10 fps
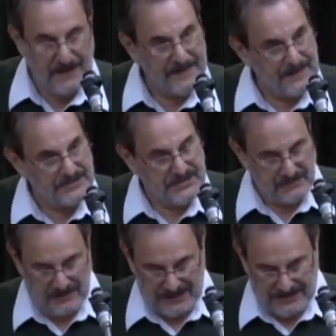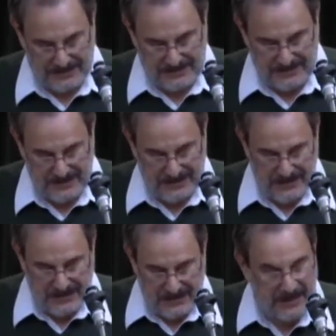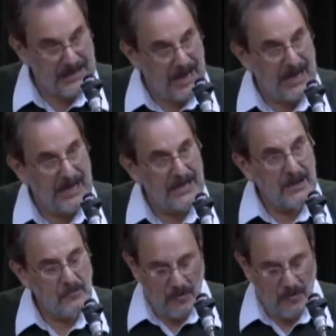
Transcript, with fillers: And then she writes, And I